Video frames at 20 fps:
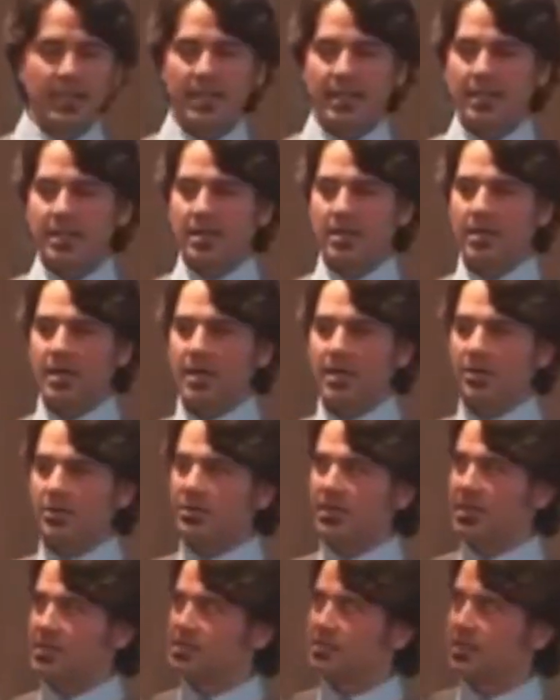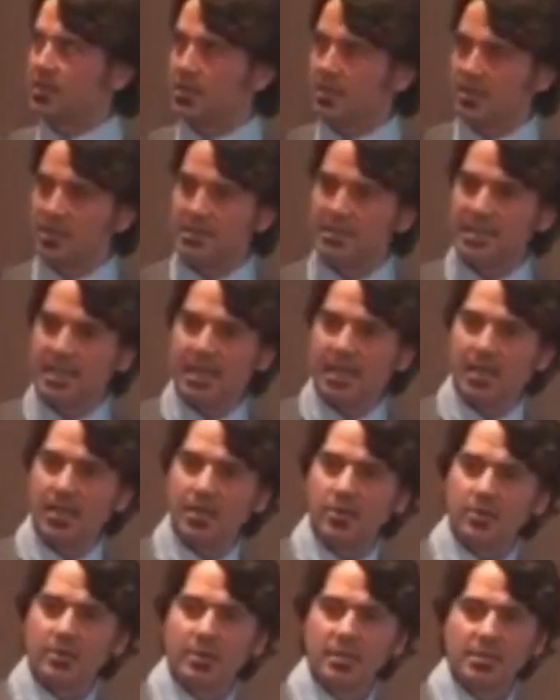and our health has gone
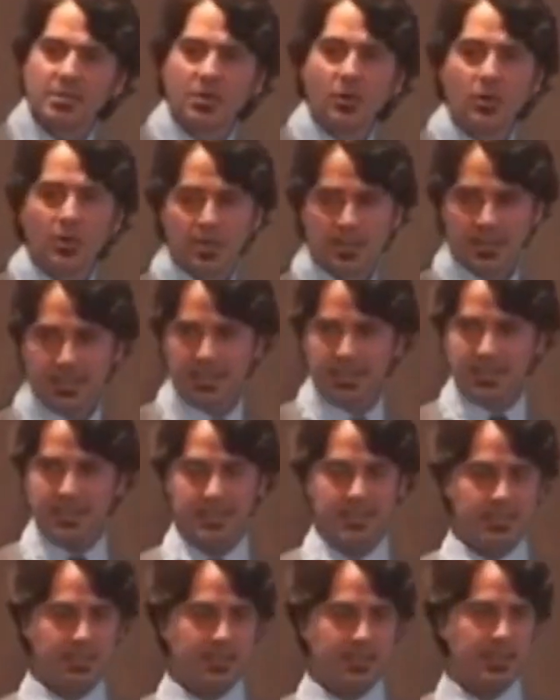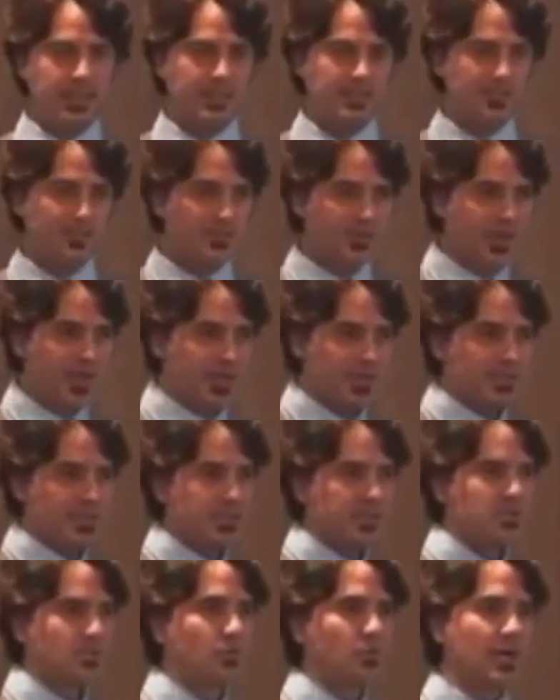down the toilet as fast
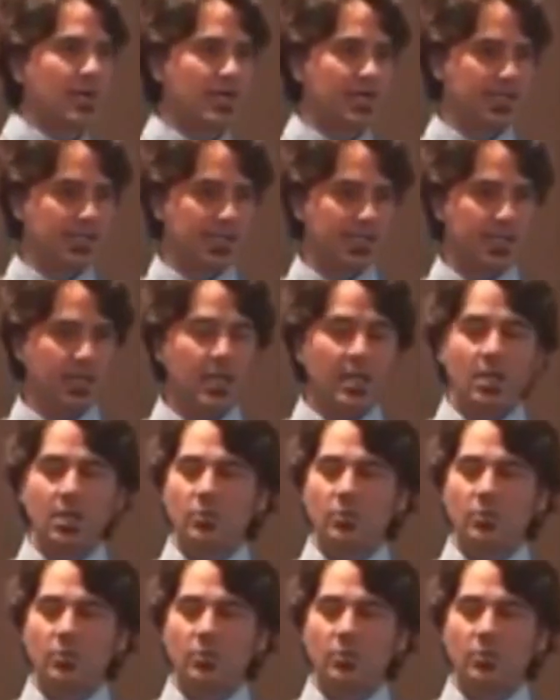as a rocket.